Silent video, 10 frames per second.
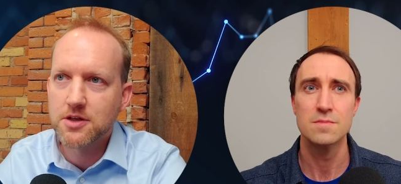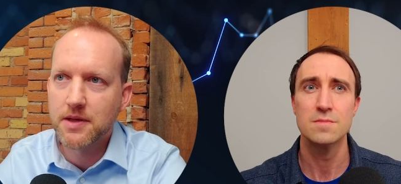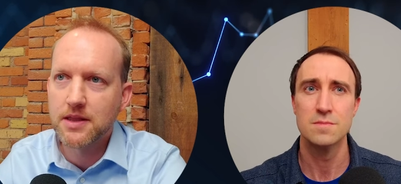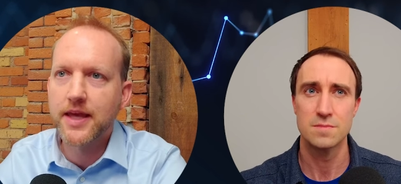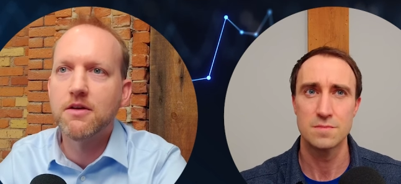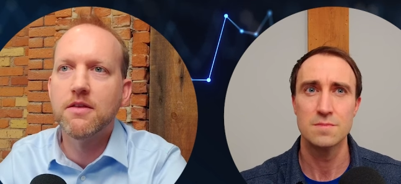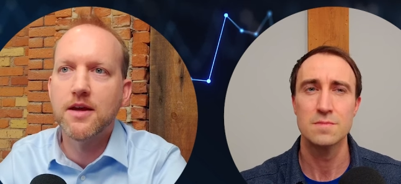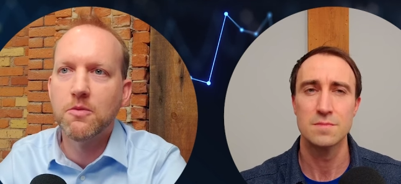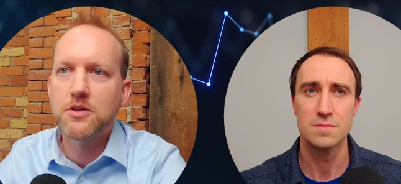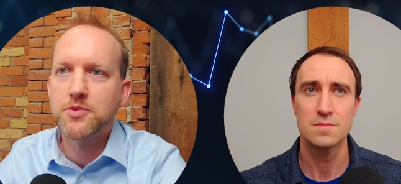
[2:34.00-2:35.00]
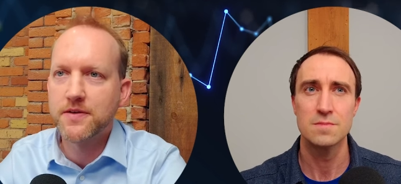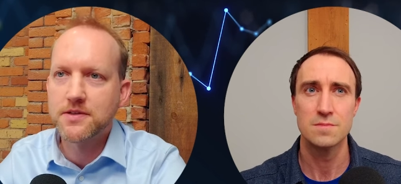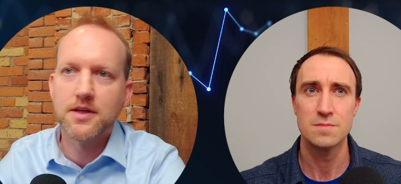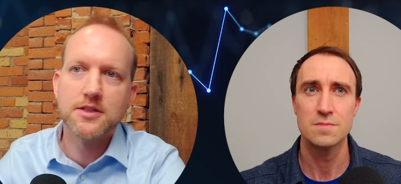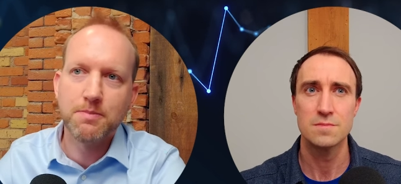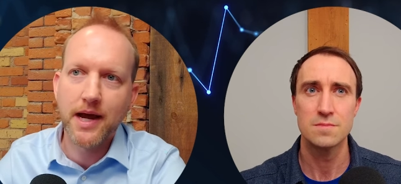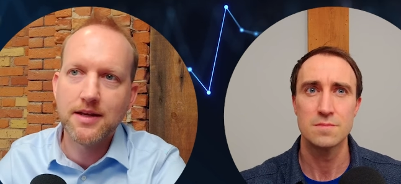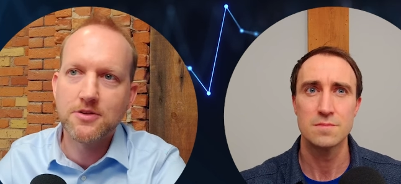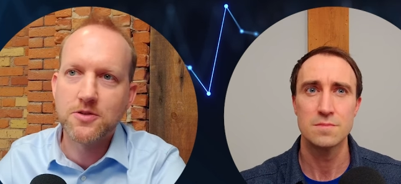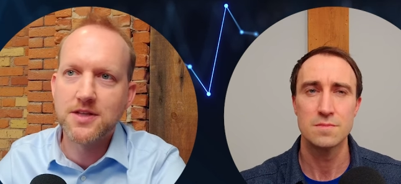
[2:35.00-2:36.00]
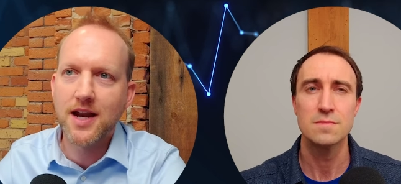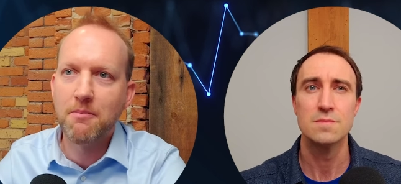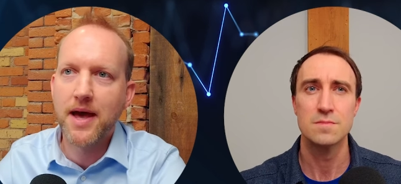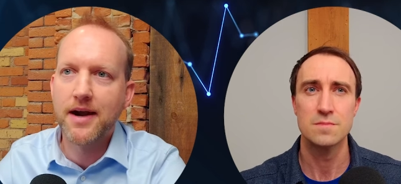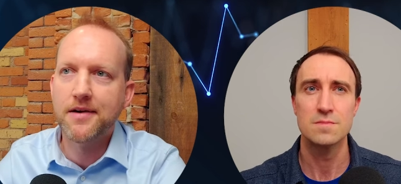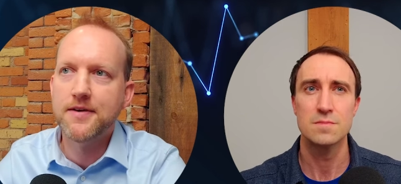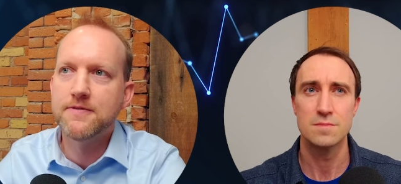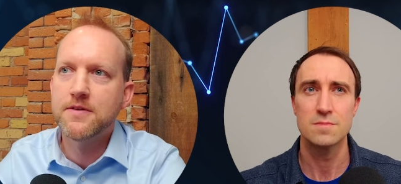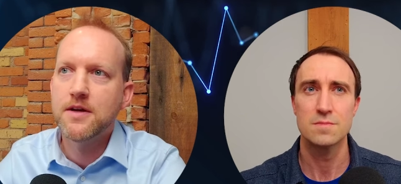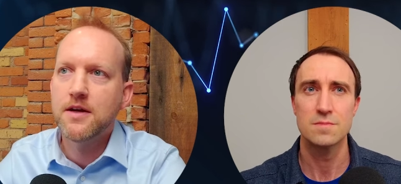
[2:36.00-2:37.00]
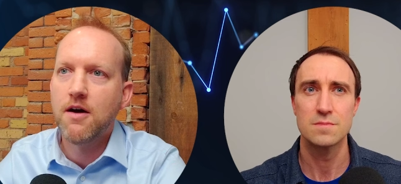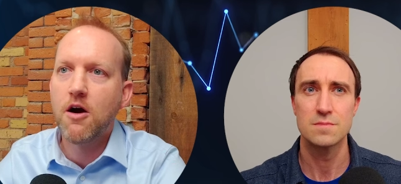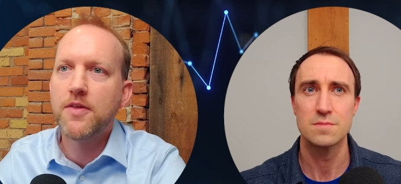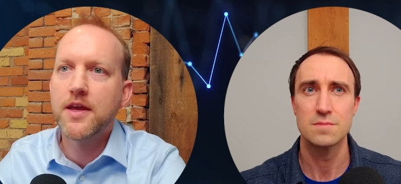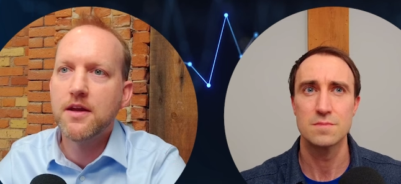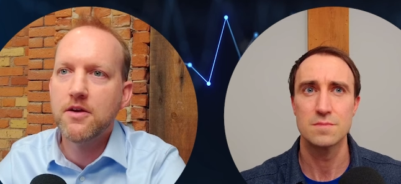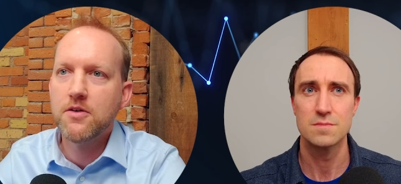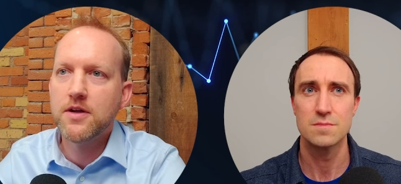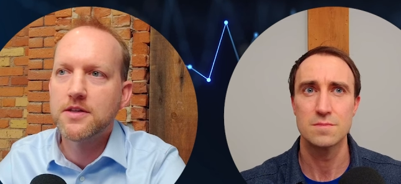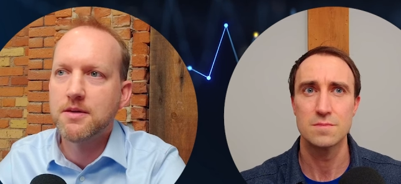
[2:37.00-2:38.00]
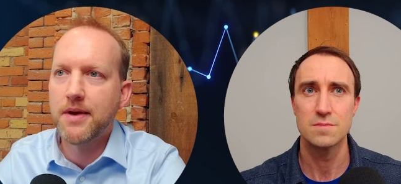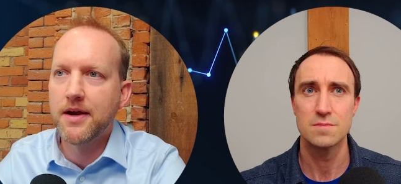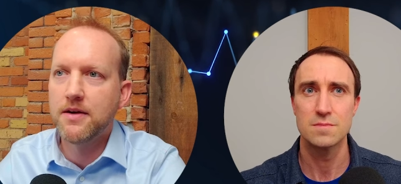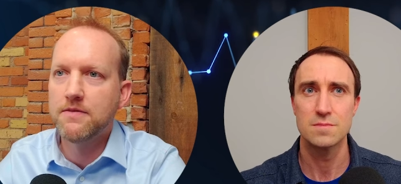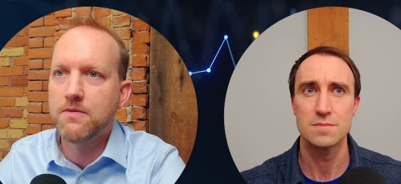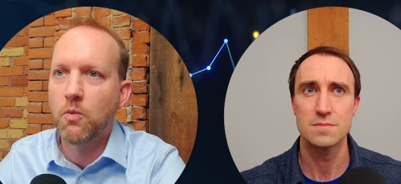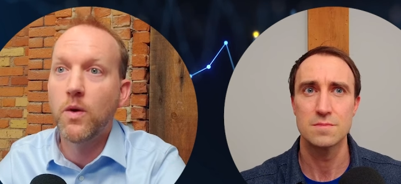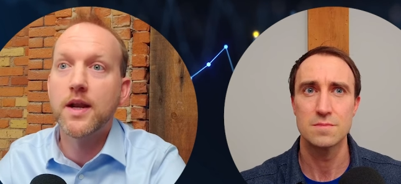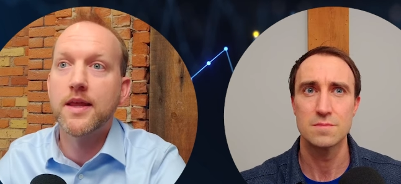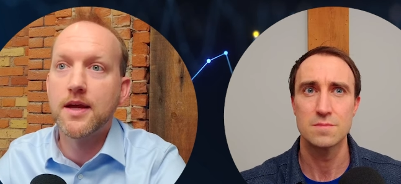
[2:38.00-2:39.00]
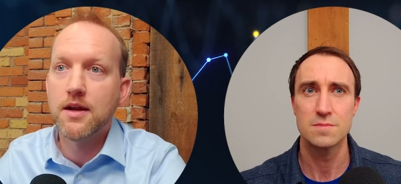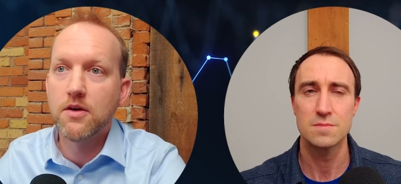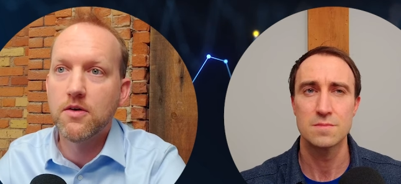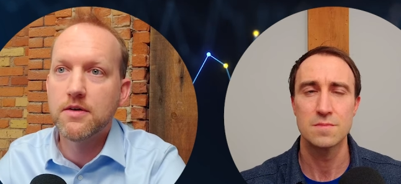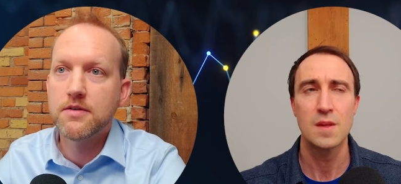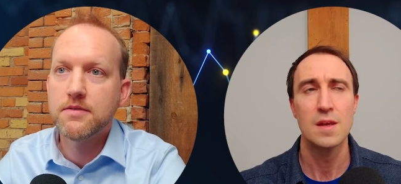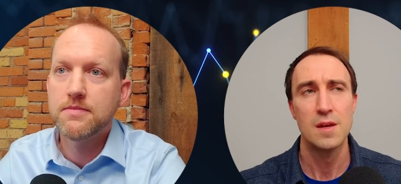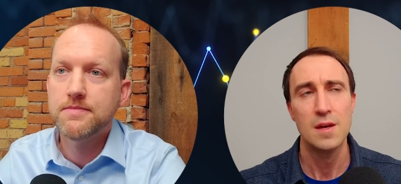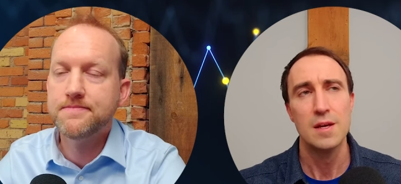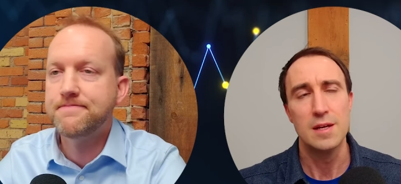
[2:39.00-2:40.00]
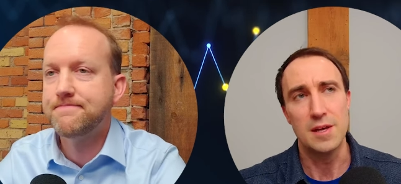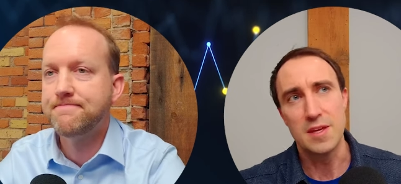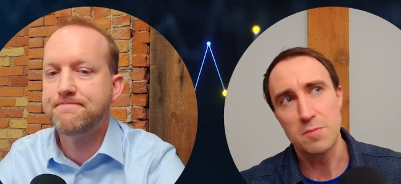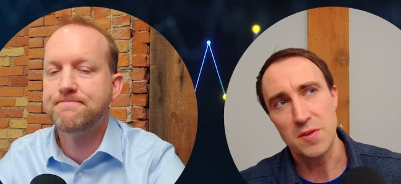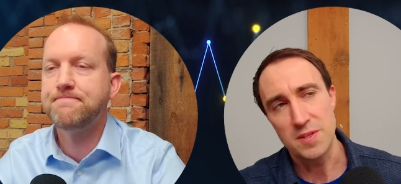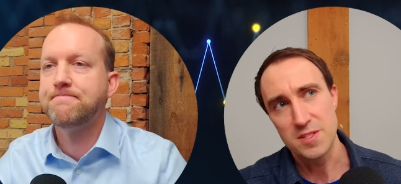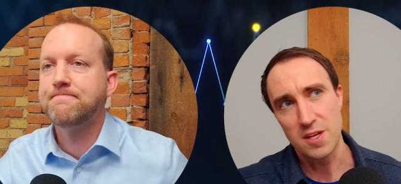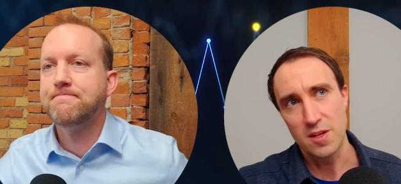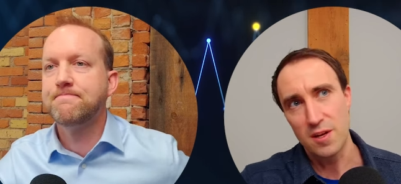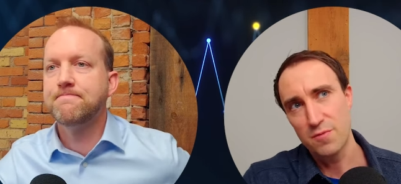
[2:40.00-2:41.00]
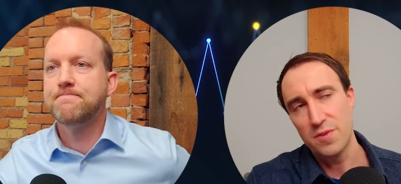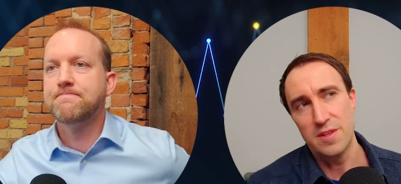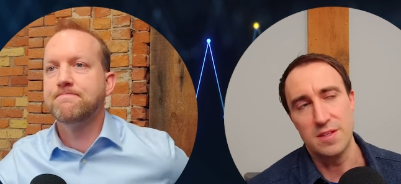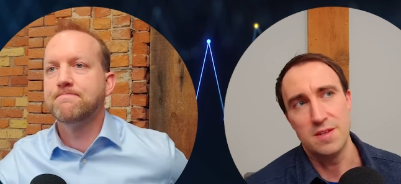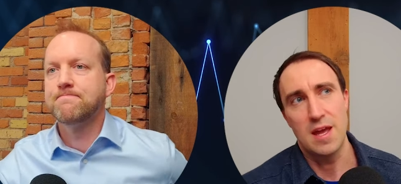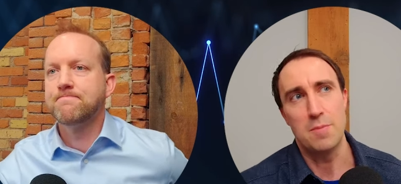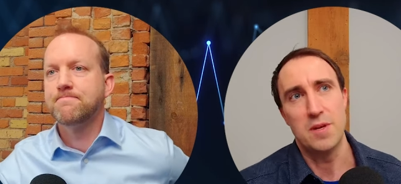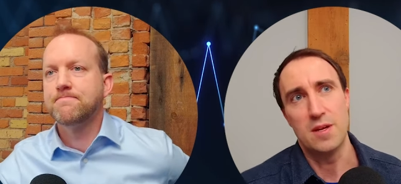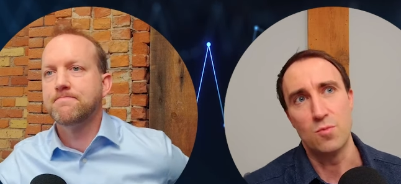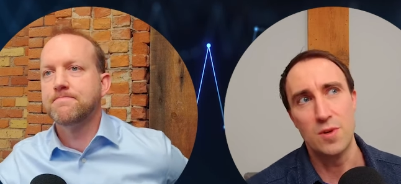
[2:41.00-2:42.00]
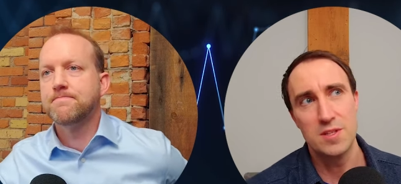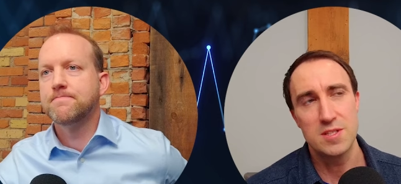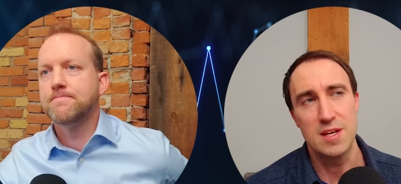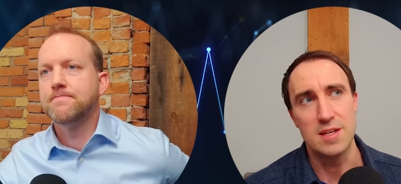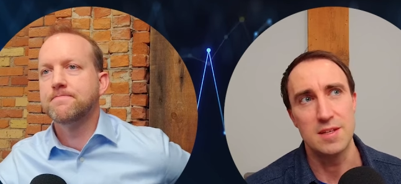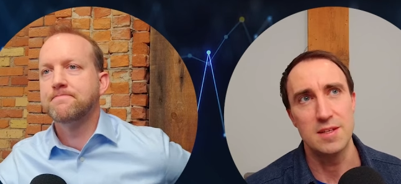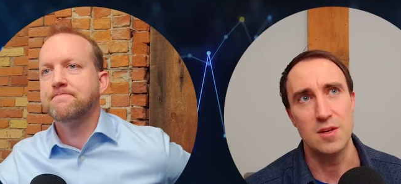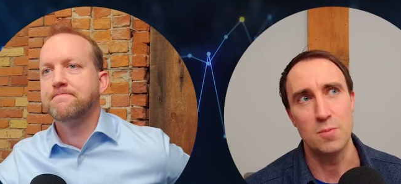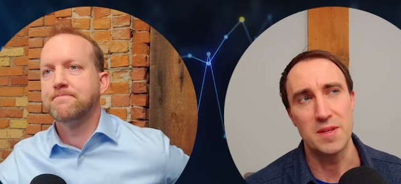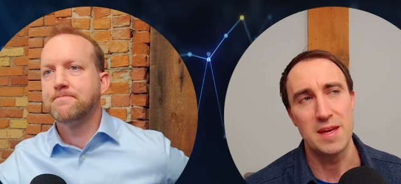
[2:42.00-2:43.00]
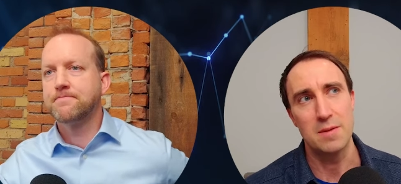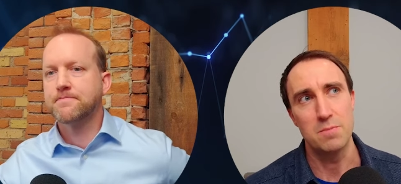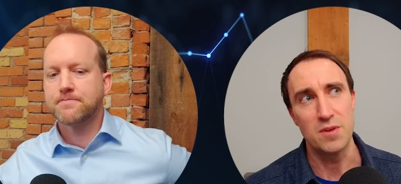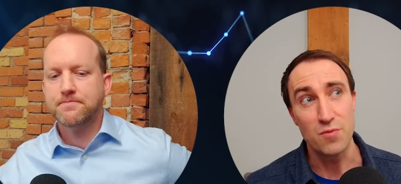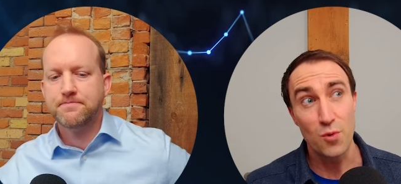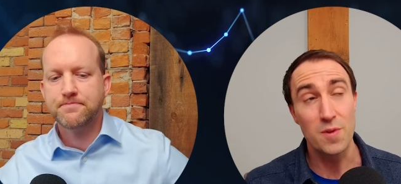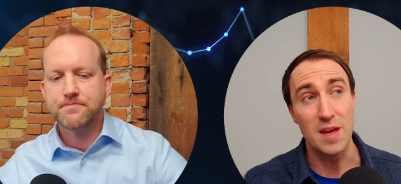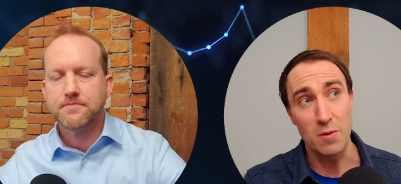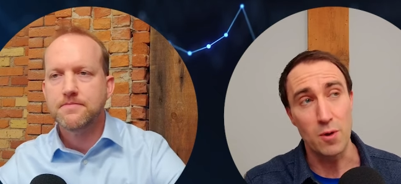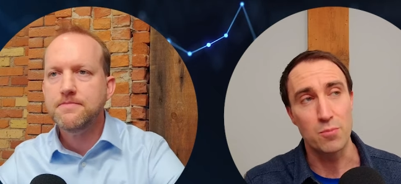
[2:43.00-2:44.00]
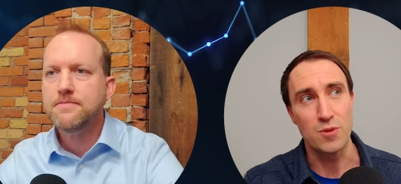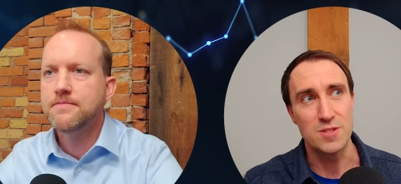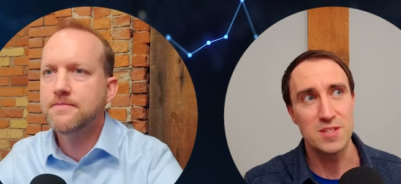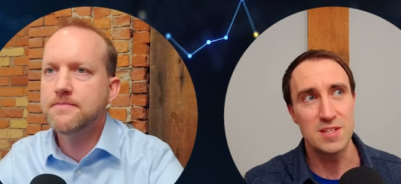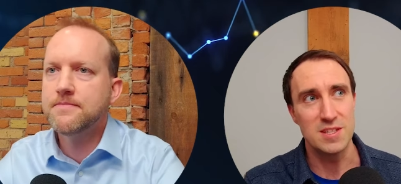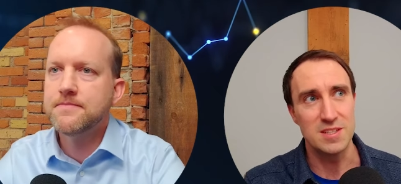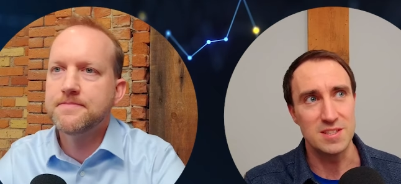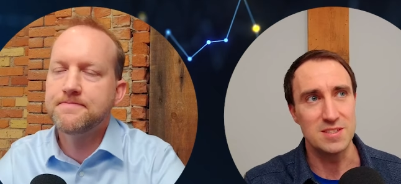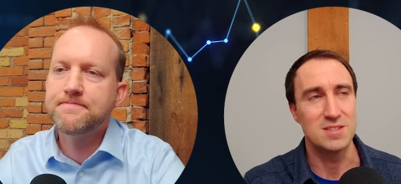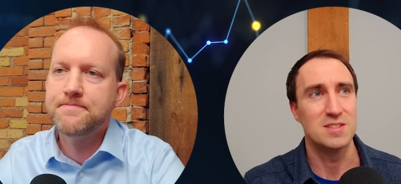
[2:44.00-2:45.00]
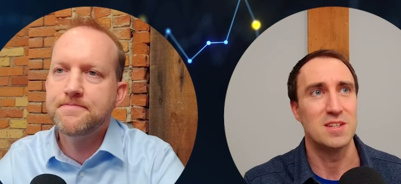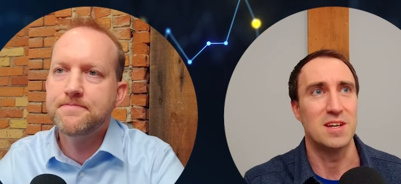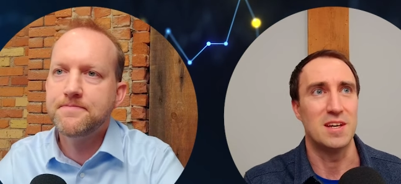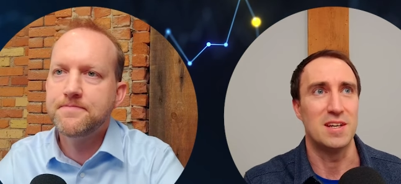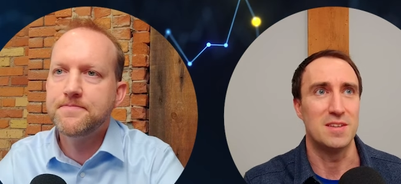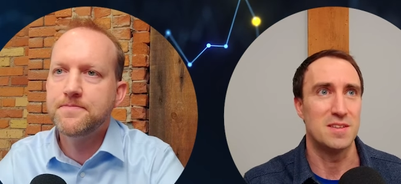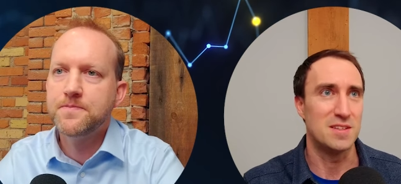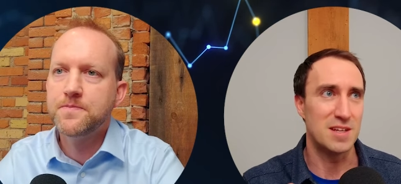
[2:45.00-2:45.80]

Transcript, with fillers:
Speaker 1: going to be later than what was previously expected. So it's not a matter of are they going to do it? It's a matter of when are they going to do it.
Speaker 2: Yeah, I think about the sell-off that happened on Wednesday. You know, but that before that, what preceded mm-hmm. it is uh, the